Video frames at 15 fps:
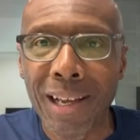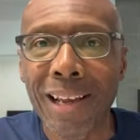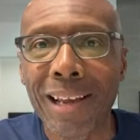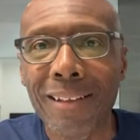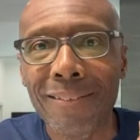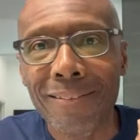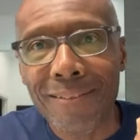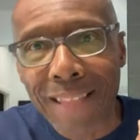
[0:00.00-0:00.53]

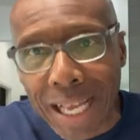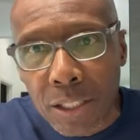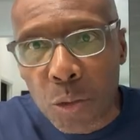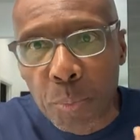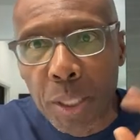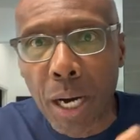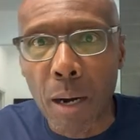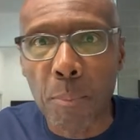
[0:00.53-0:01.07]
And that's
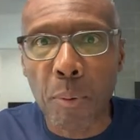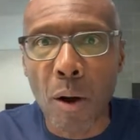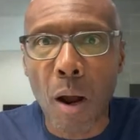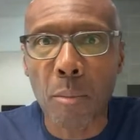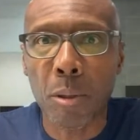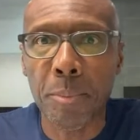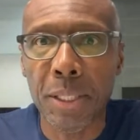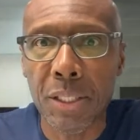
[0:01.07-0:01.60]
been our
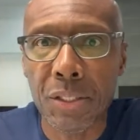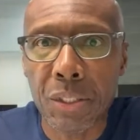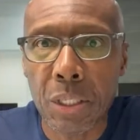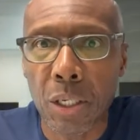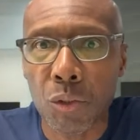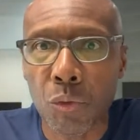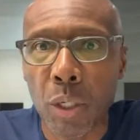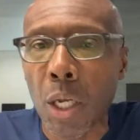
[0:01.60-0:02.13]
problem in this
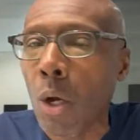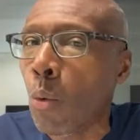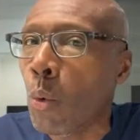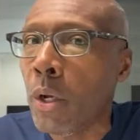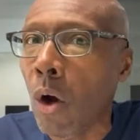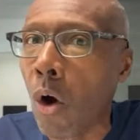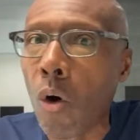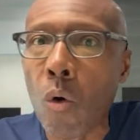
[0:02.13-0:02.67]
country.
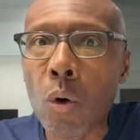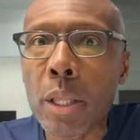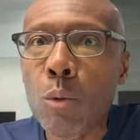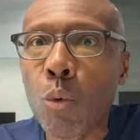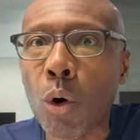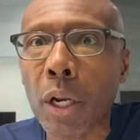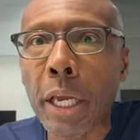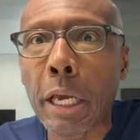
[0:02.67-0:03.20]
We only
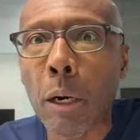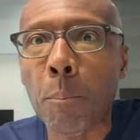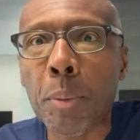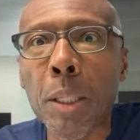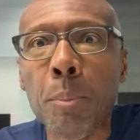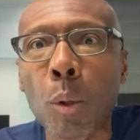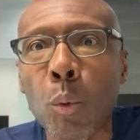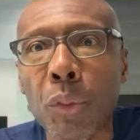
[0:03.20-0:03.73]
want to help
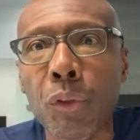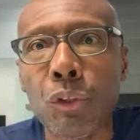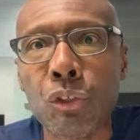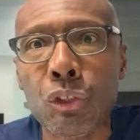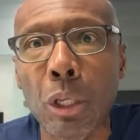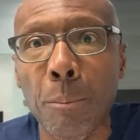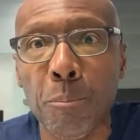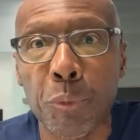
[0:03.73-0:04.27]
people with the
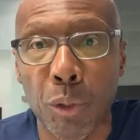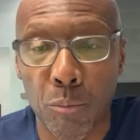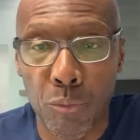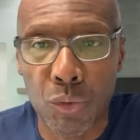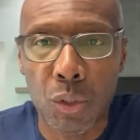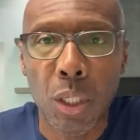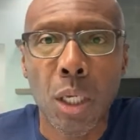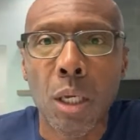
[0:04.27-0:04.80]

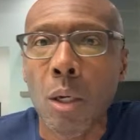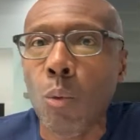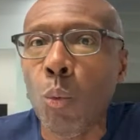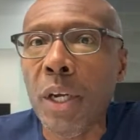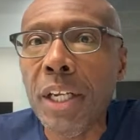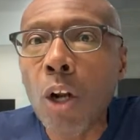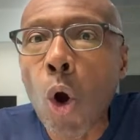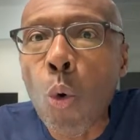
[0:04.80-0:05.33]
symptoms.
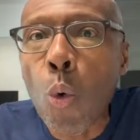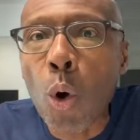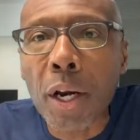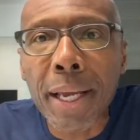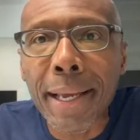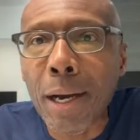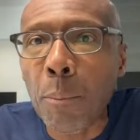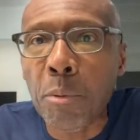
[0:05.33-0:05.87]
We don't want
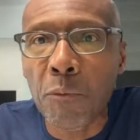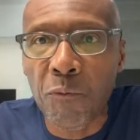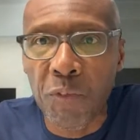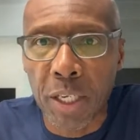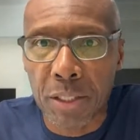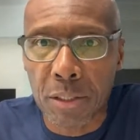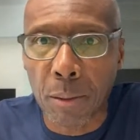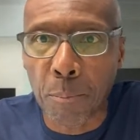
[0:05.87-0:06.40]
to help them
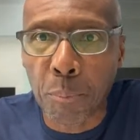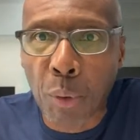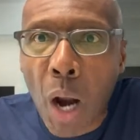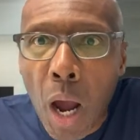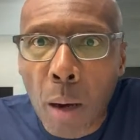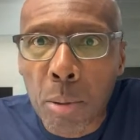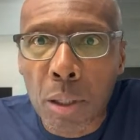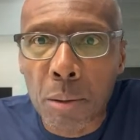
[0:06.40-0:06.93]
fix the
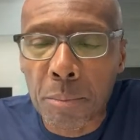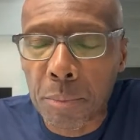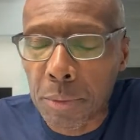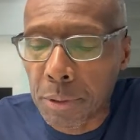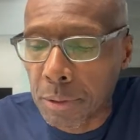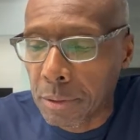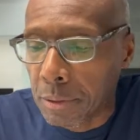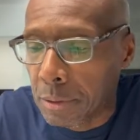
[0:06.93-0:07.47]
problem.
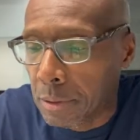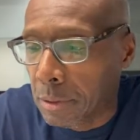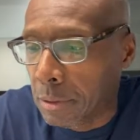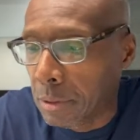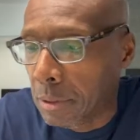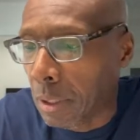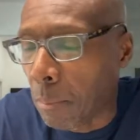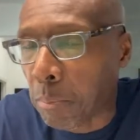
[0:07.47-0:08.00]

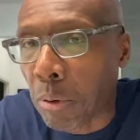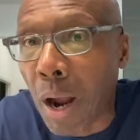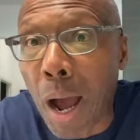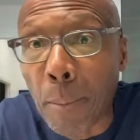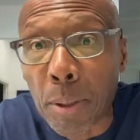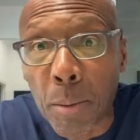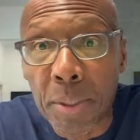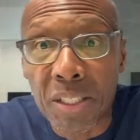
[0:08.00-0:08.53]
The
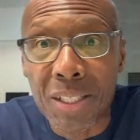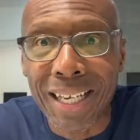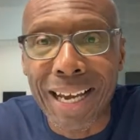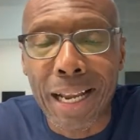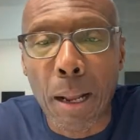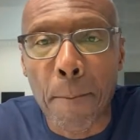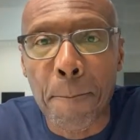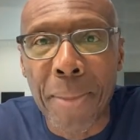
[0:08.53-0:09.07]
problem is they
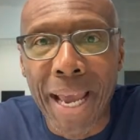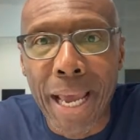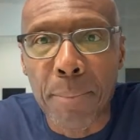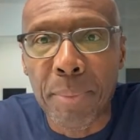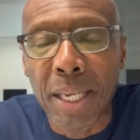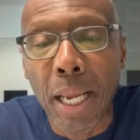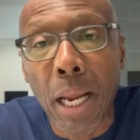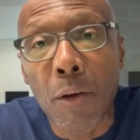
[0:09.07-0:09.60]
got a bad
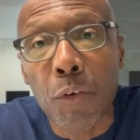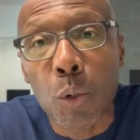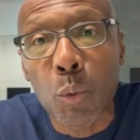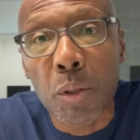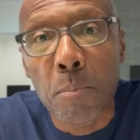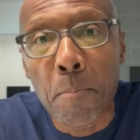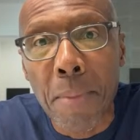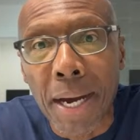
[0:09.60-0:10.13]
behavior
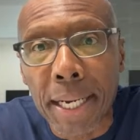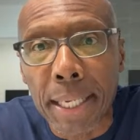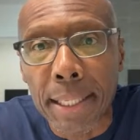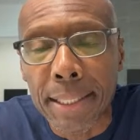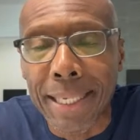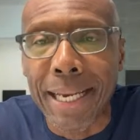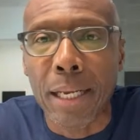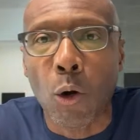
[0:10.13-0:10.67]
with money.
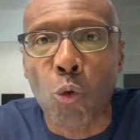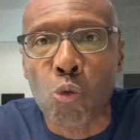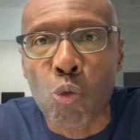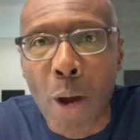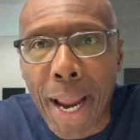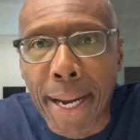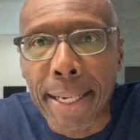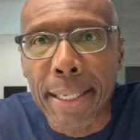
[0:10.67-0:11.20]
They got a
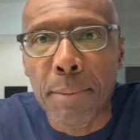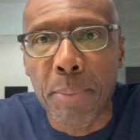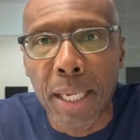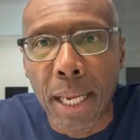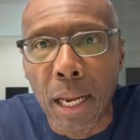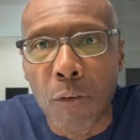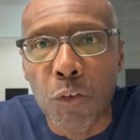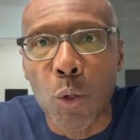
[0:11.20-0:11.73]
raggedy
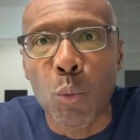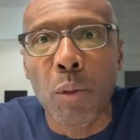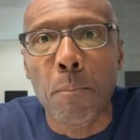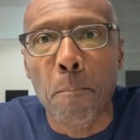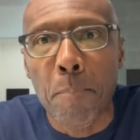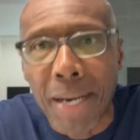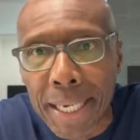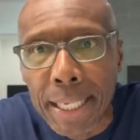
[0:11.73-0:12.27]
behavior with
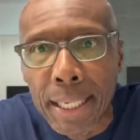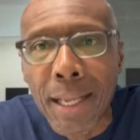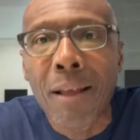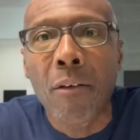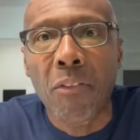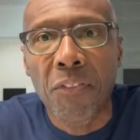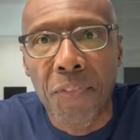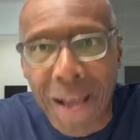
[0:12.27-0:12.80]
money.
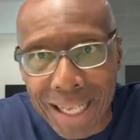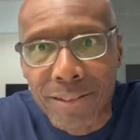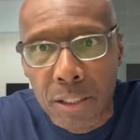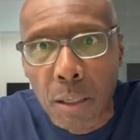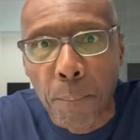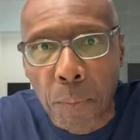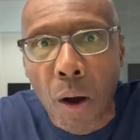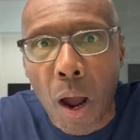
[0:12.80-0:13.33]
That's
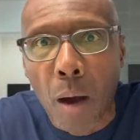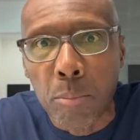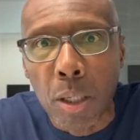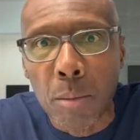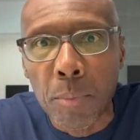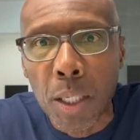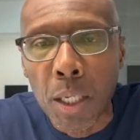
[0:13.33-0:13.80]
the problem.